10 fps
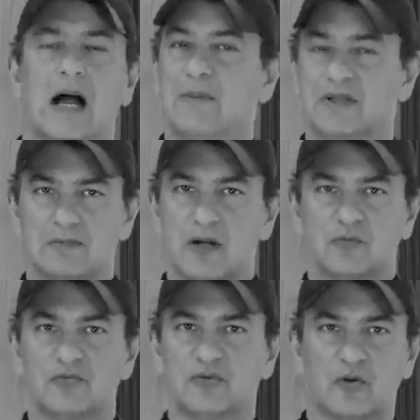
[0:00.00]
I'm at the
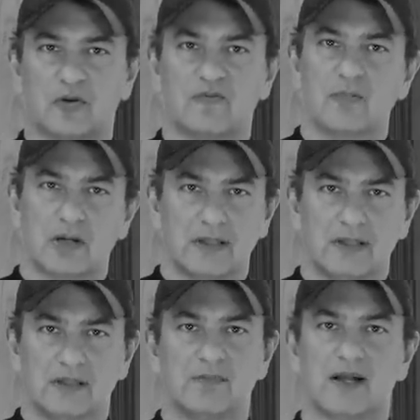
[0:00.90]
mountain resort of
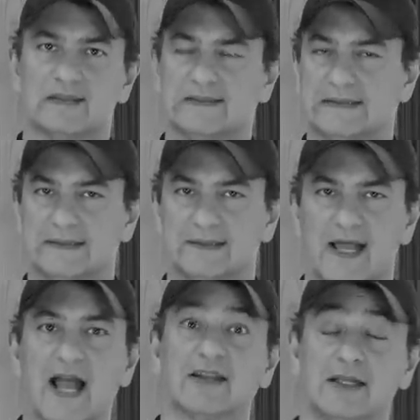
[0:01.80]
Murree in Pakistan,
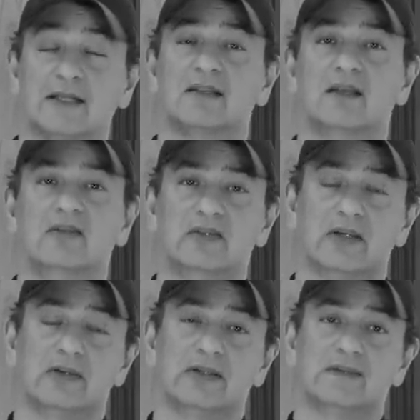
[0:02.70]
acting in a TV
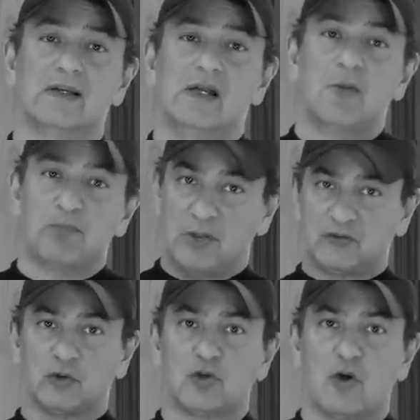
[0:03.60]
series
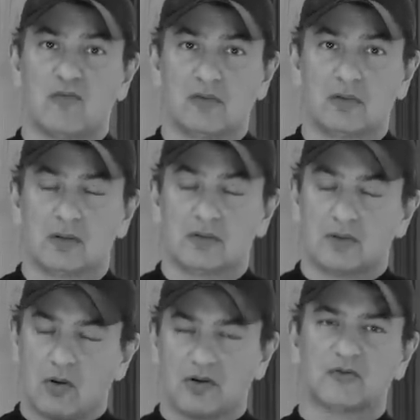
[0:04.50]
based on a novel,
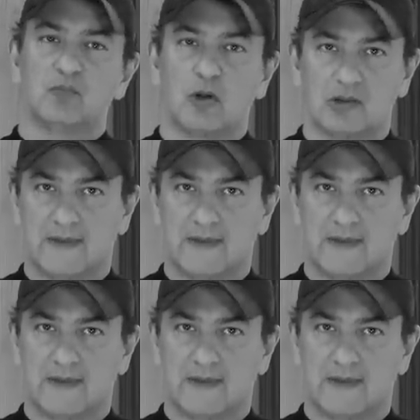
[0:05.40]
The God of Small